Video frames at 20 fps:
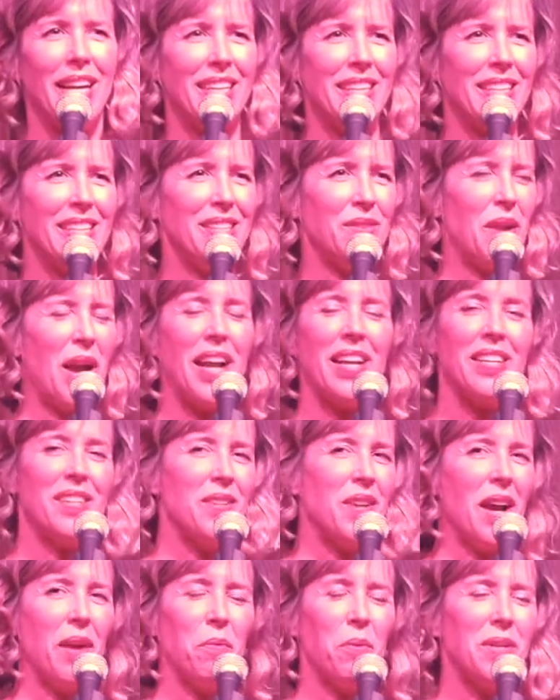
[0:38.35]
I didn't. I
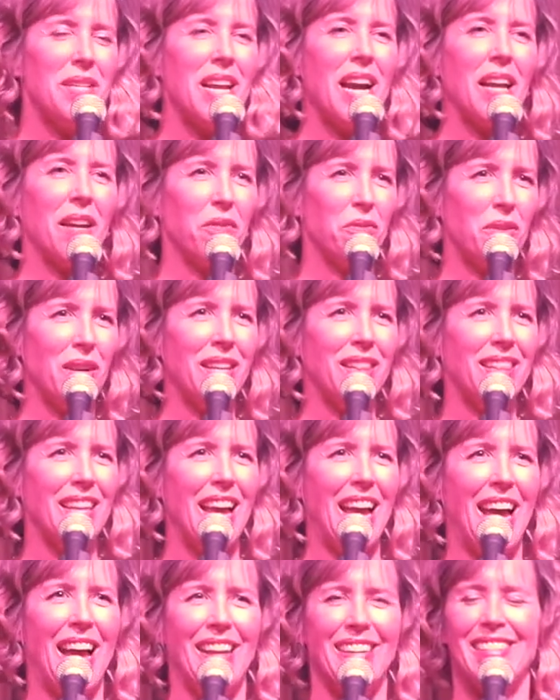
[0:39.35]
didn't. I did
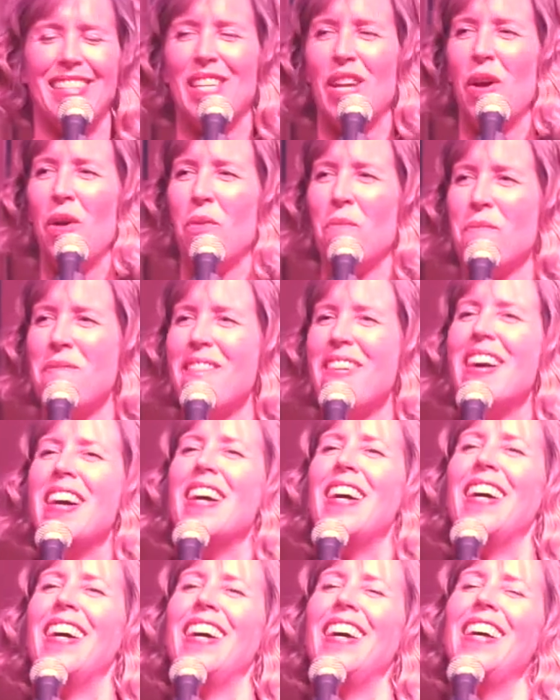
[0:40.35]
not.
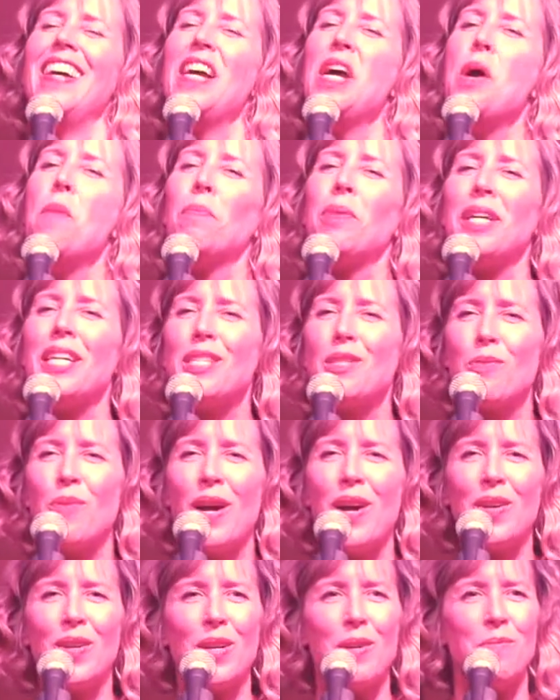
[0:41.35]
So, please
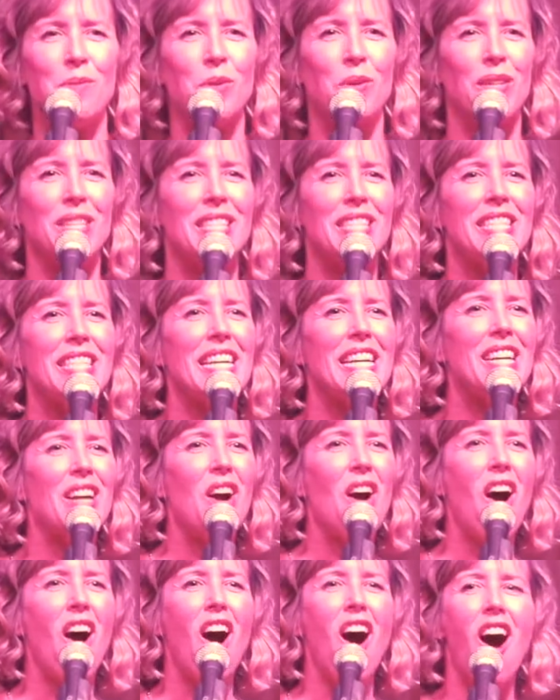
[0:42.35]
welcome Kristina
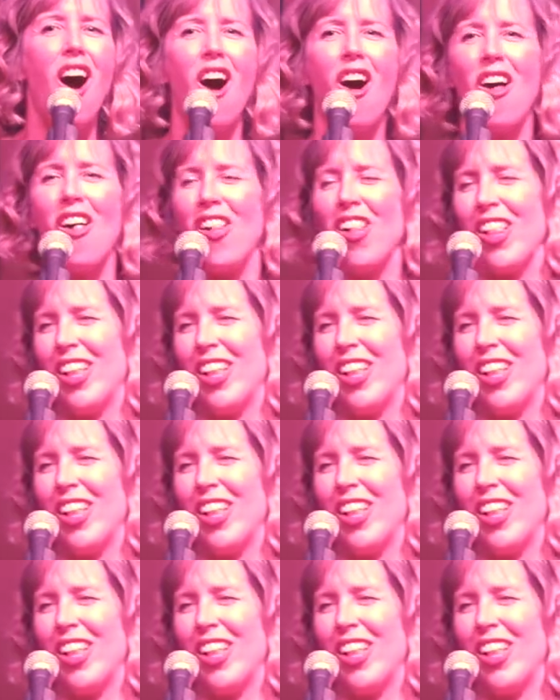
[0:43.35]
Hall.